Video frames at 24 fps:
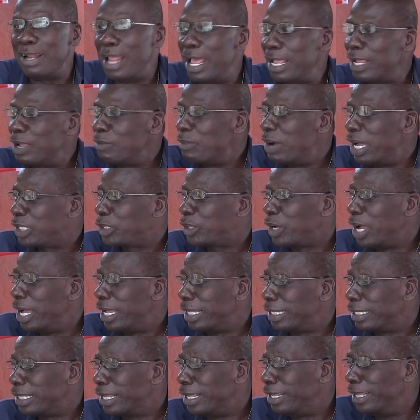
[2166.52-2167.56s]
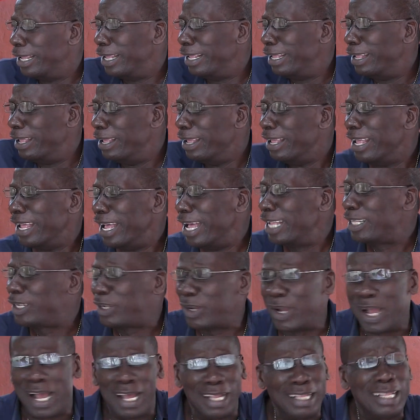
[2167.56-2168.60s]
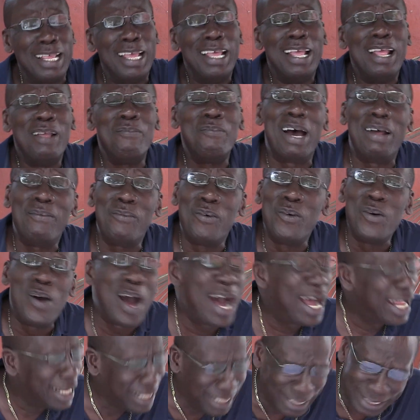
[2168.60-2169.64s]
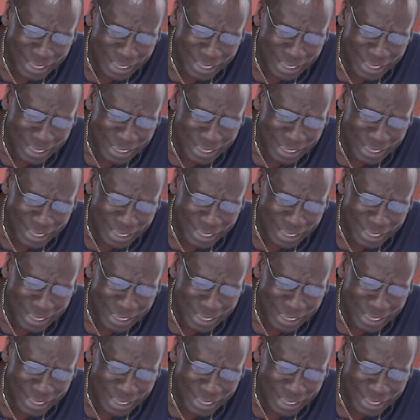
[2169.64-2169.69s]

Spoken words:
him a trot. A trot. Him have one